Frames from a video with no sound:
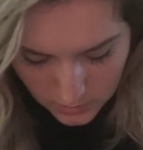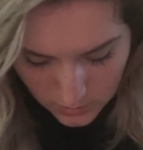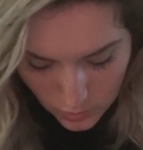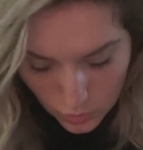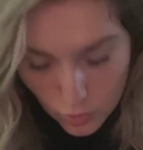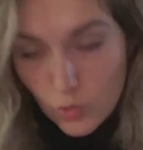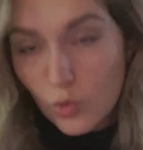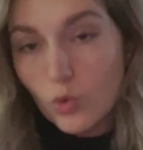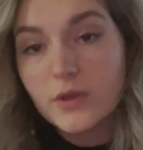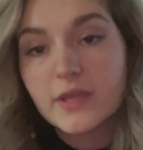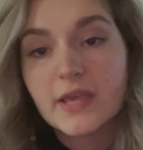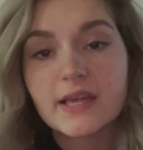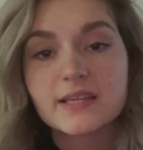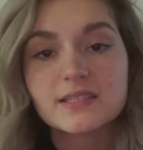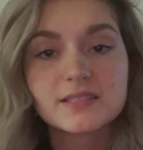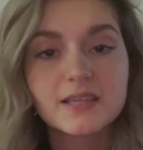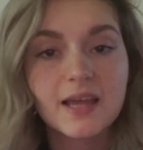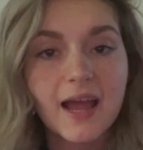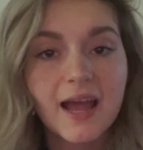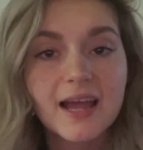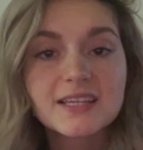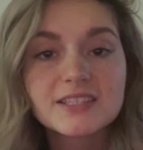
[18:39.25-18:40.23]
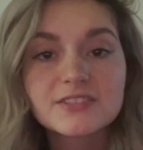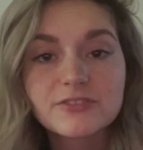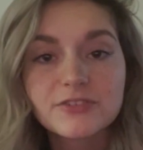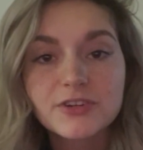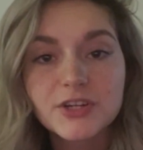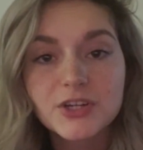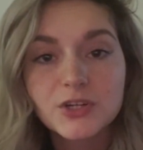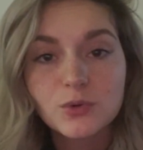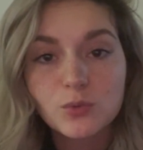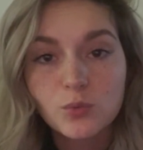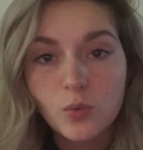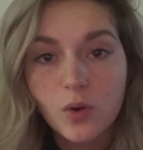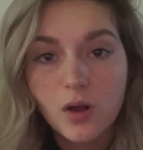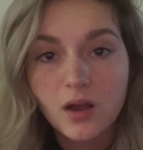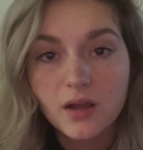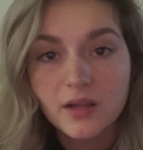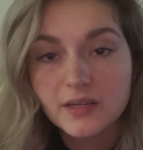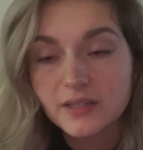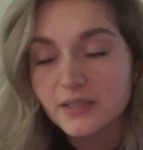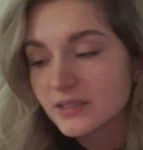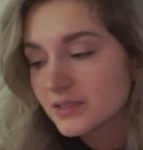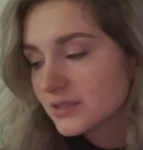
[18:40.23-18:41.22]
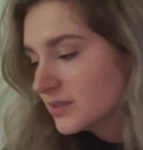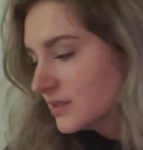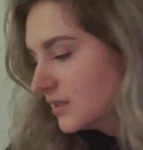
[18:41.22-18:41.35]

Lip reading: Oh yes, as for your wand,